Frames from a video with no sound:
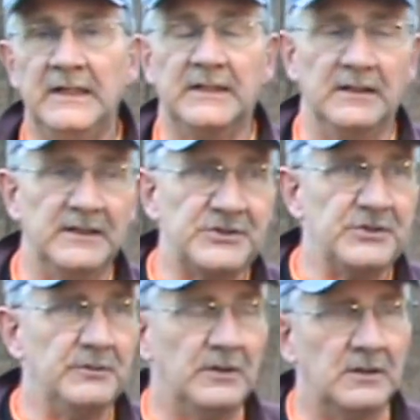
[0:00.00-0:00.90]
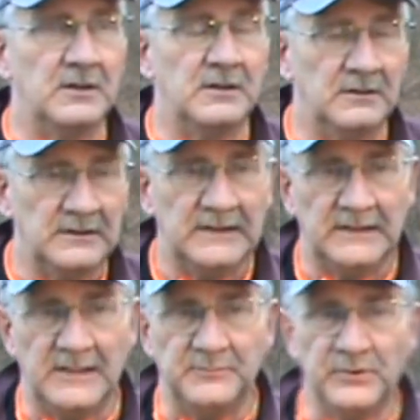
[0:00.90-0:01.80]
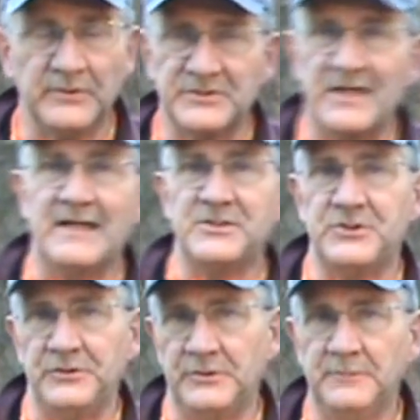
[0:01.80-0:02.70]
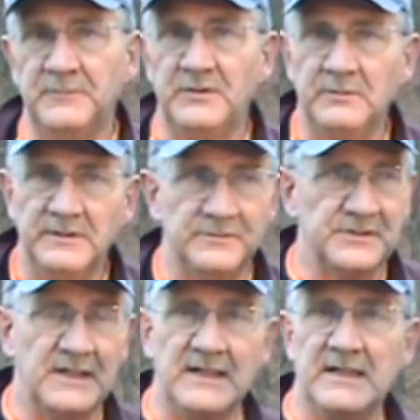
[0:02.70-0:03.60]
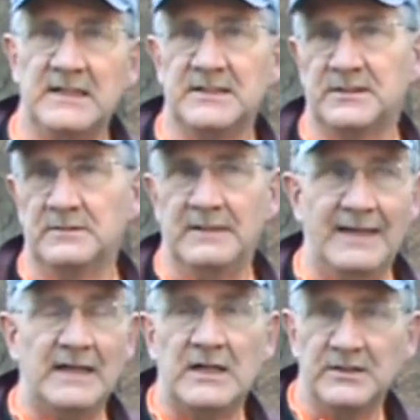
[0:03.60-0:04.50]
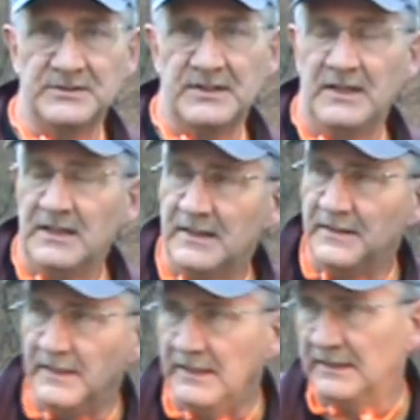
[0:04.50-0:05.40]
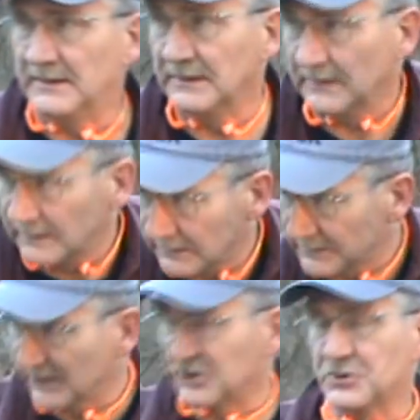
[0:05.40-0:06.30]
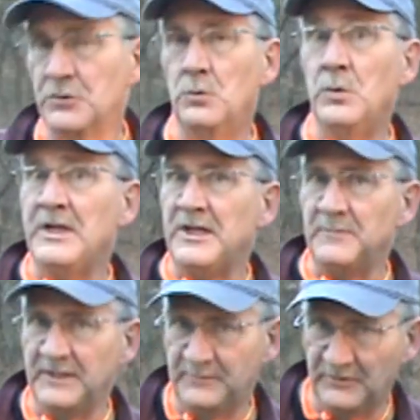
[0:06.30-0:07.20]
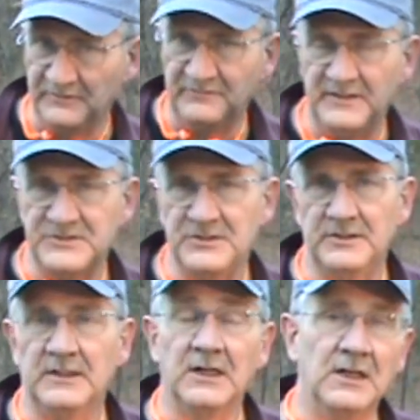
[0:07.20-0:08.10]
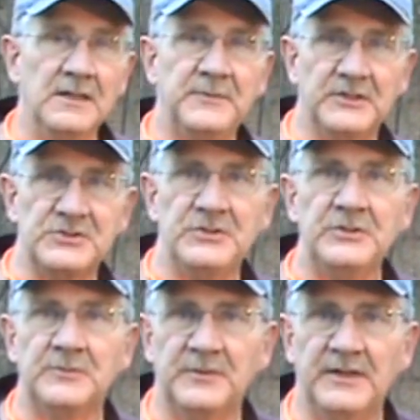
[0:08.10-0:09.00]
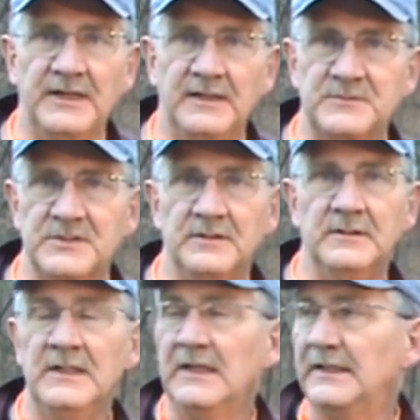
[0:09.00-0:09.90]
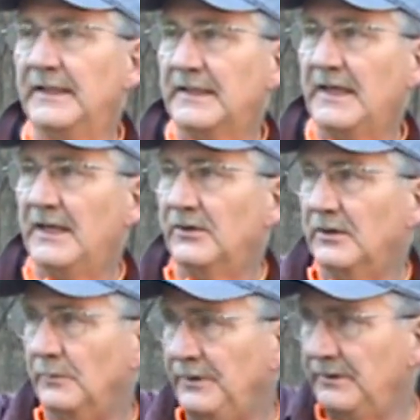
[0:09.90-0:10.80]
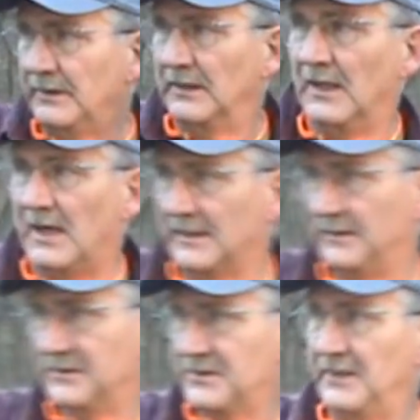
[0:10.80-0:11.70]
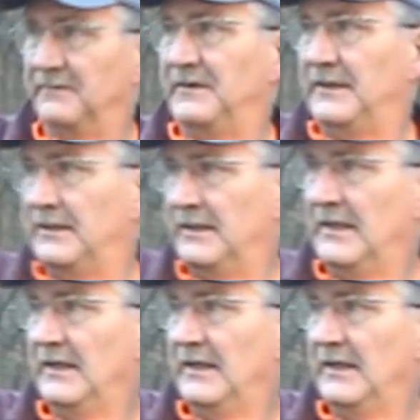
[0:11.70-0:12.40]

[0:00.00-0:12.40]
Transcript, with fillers: unless you are a bullseye shooter, you're one of those guys, gals, that is extremely proficient, an Olympic shooter perhaps, in that category where you can lock yourself in.